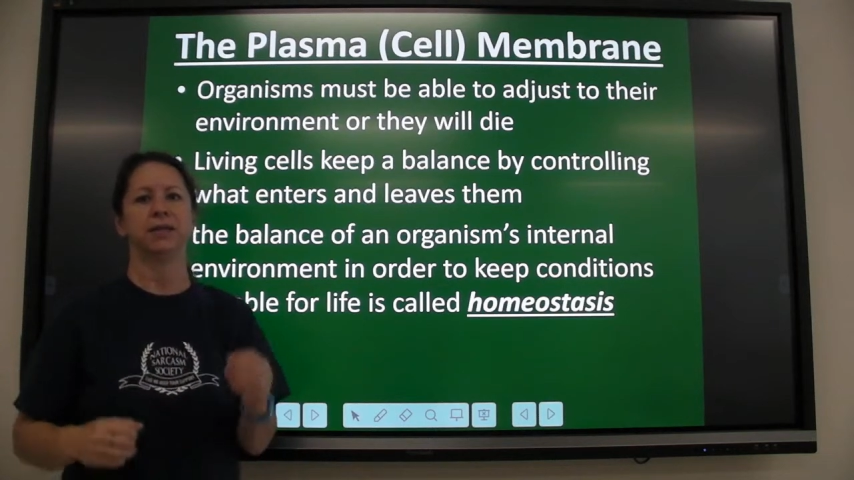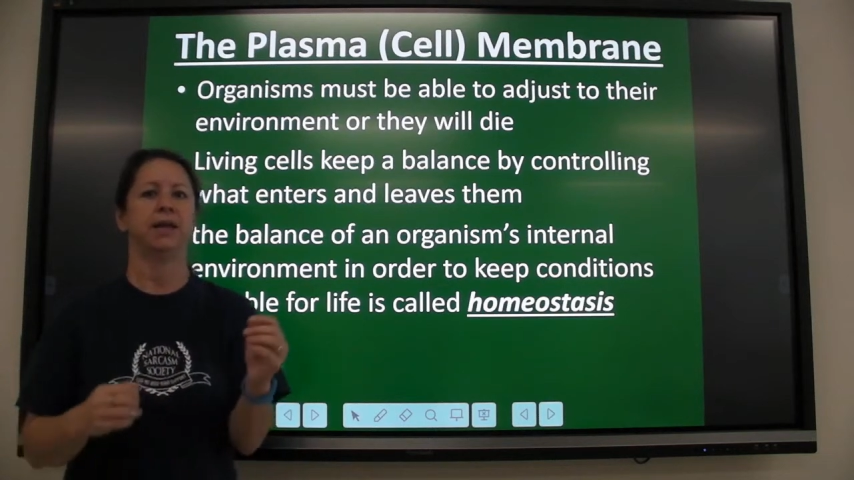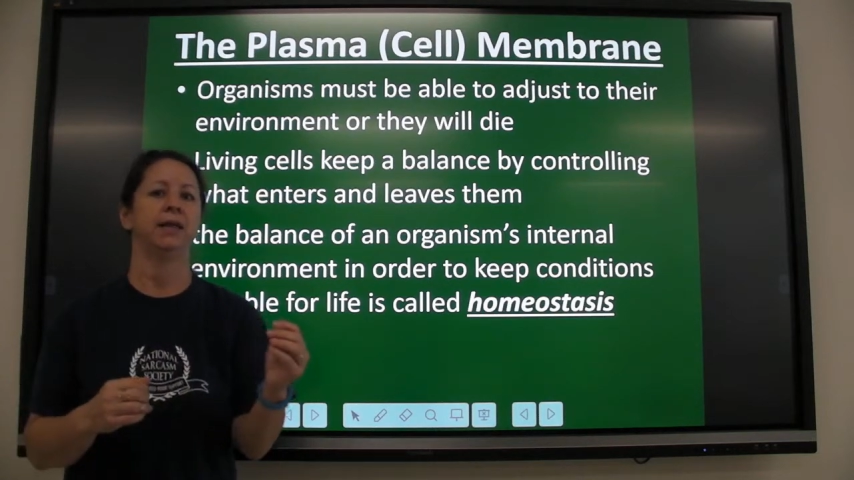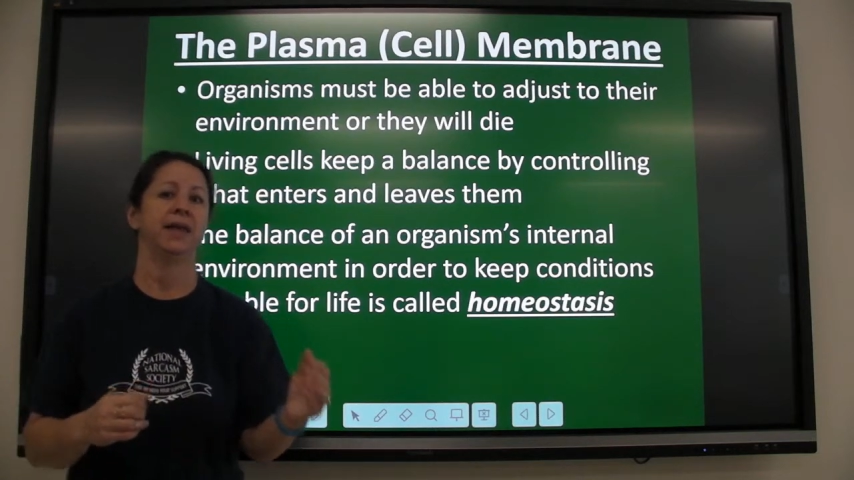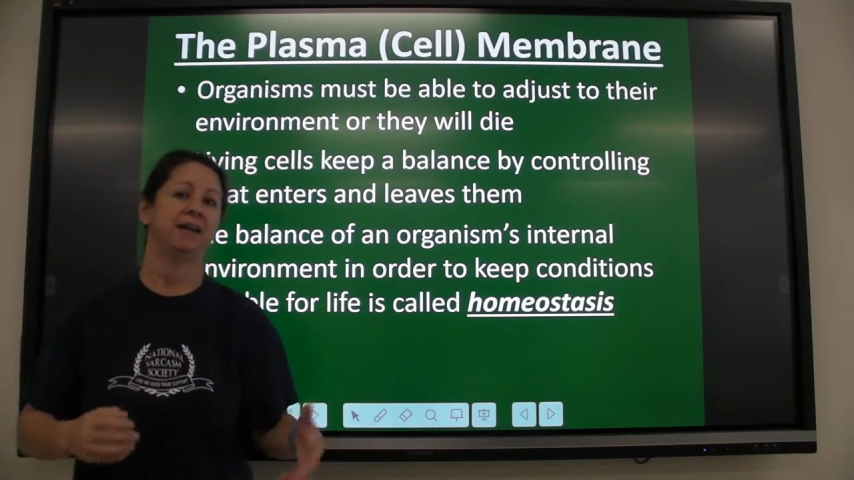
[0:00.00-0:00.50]

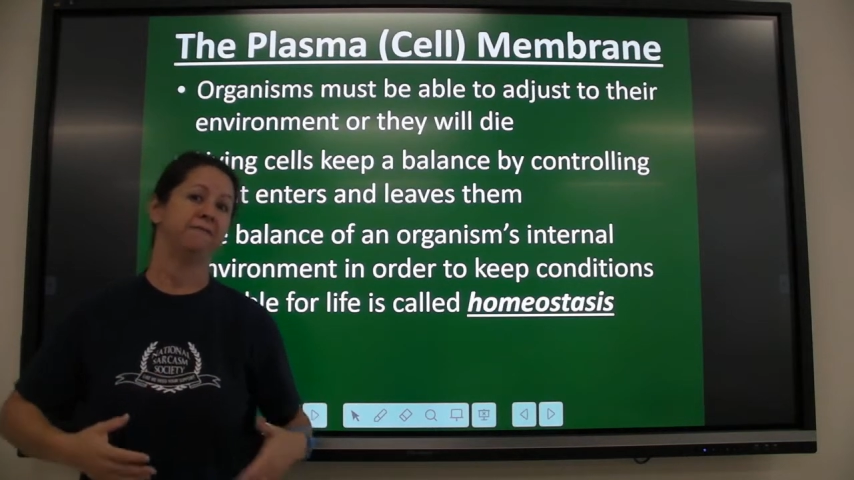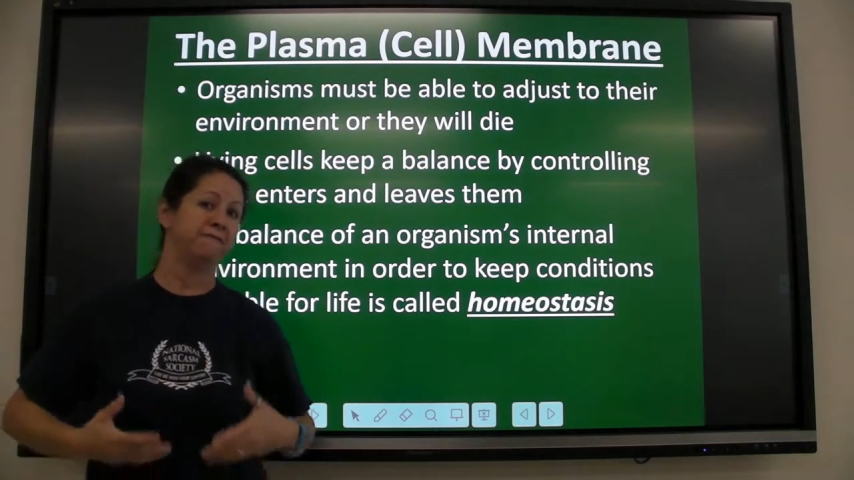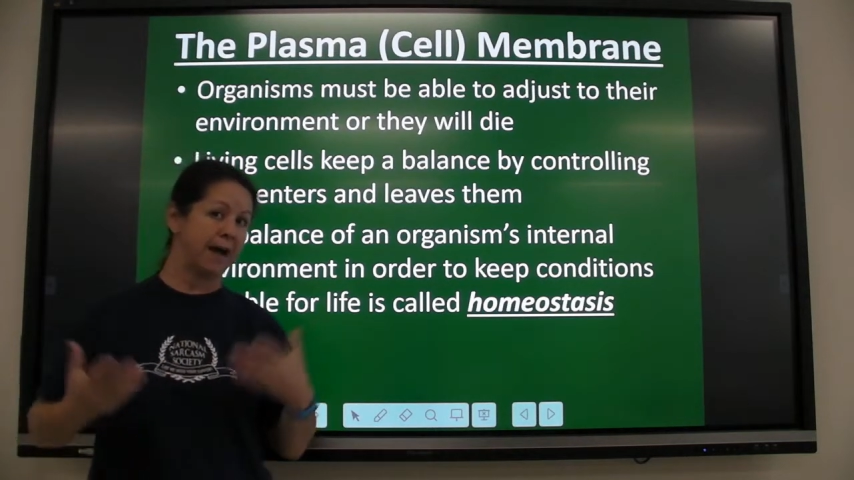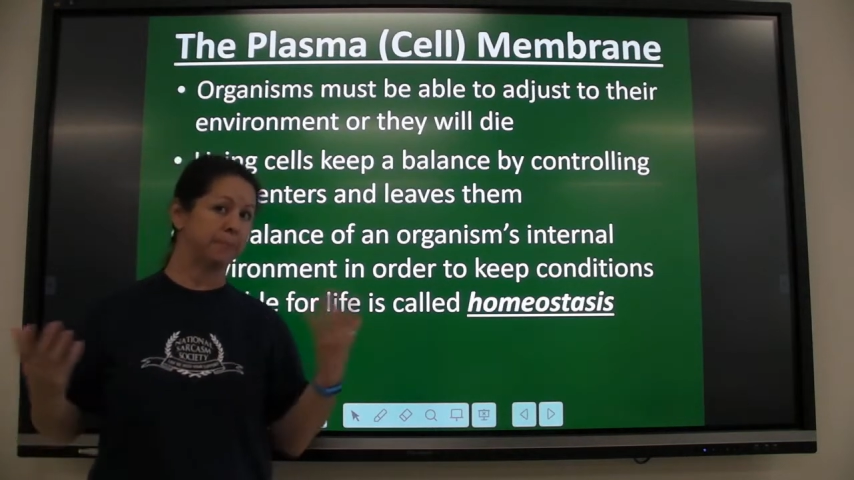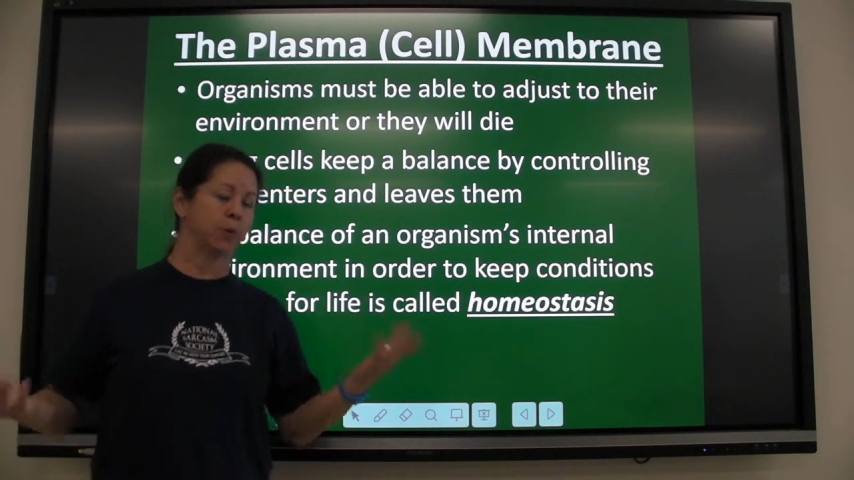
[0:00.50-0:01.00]
And that
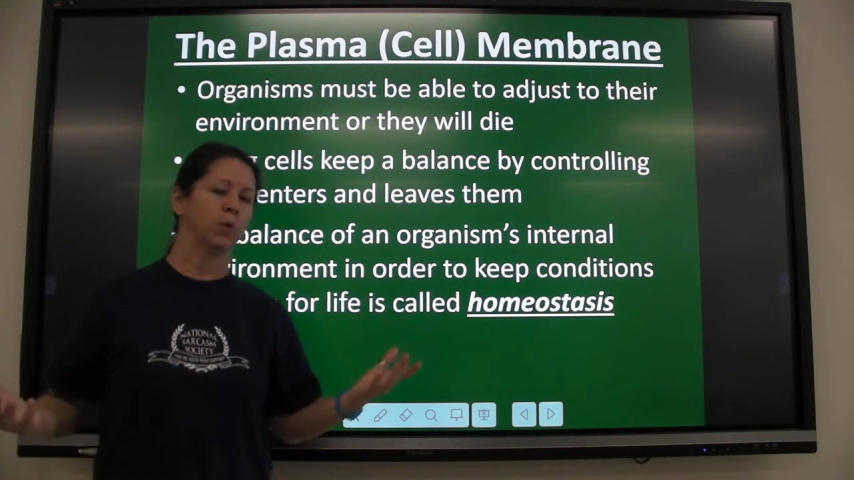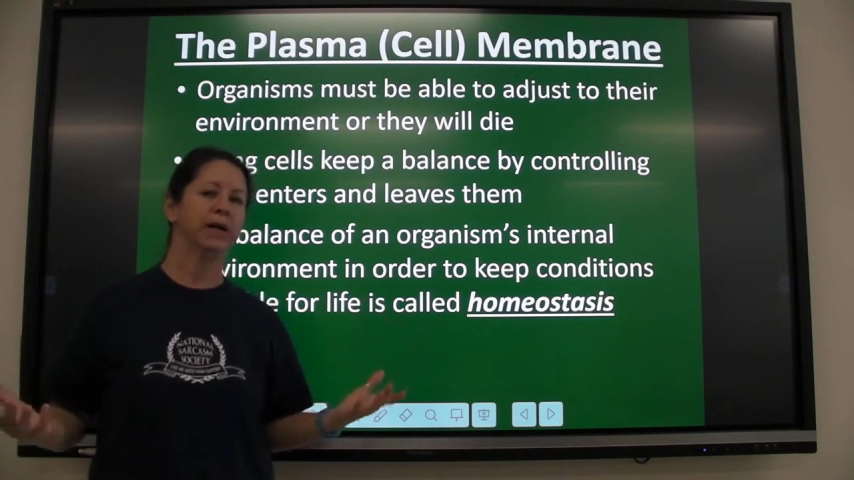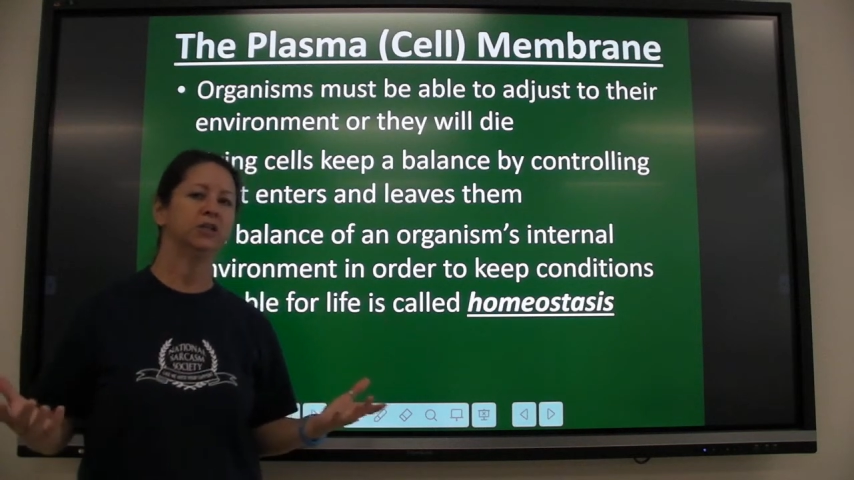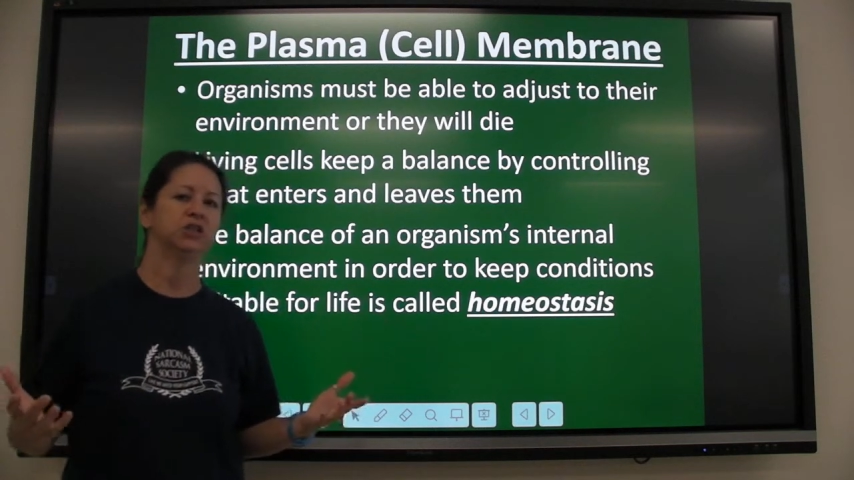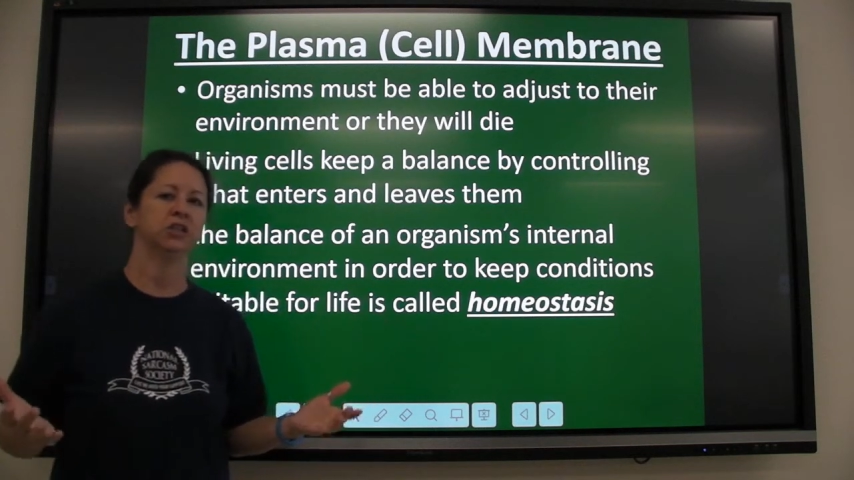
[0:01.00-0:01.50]

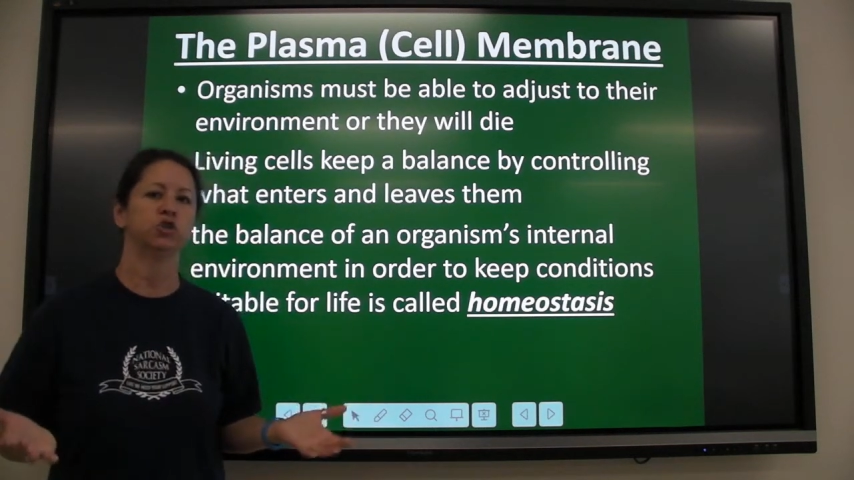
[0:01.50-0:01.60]
evaporation is